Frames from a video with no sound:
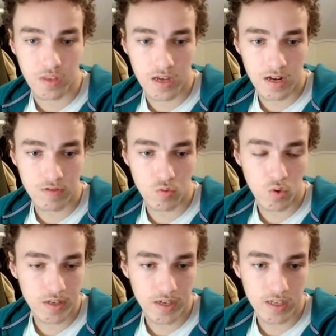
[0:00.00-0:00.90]
And after
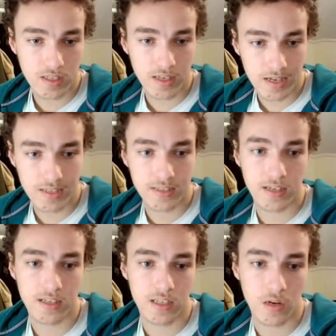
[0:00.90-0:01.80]
rook takes, king
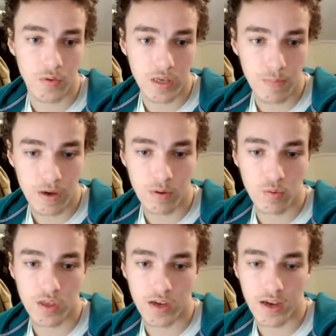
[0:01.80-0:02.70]
d6, and we keep coming
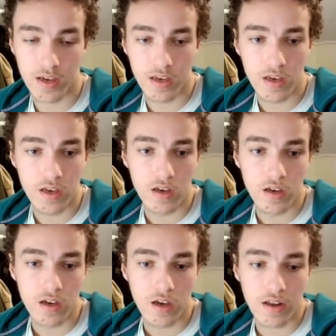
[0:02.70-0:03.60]
with the king.
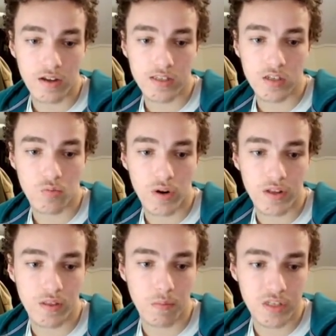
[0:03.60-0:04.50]
And you can see
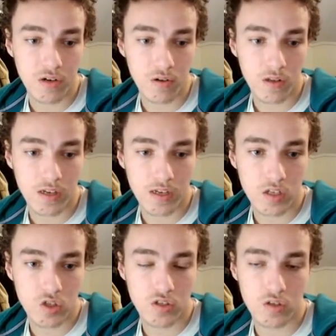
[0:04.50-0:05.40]
already the material
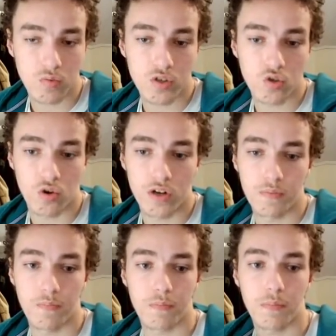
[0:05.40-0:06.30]
is restored,
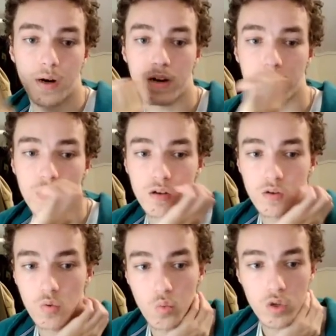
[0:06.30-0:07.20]
but our king
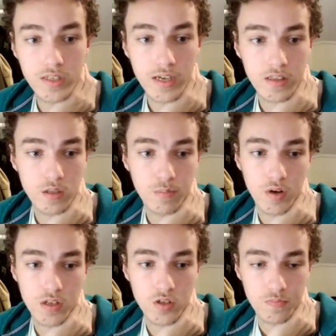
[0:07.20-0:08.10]
will take these
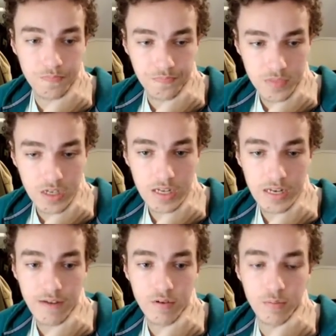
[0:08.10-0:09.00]
pawns,
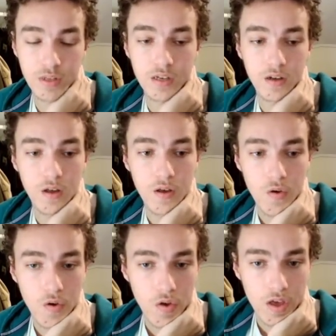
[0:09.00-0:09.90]
inevitably.
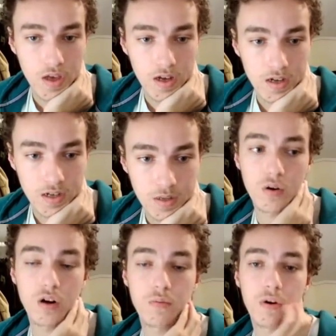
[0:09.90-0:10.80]

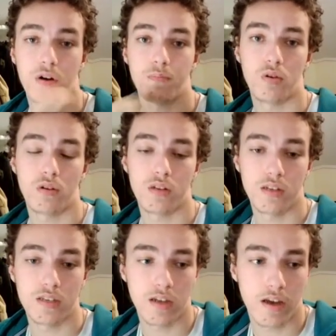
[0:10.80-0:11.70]
Our opponent
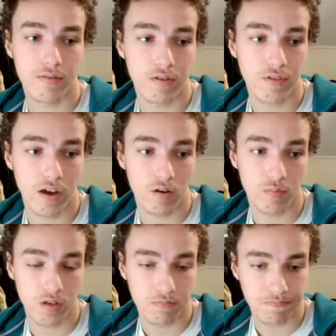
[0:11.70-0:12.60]
doesn't have enough counterplay,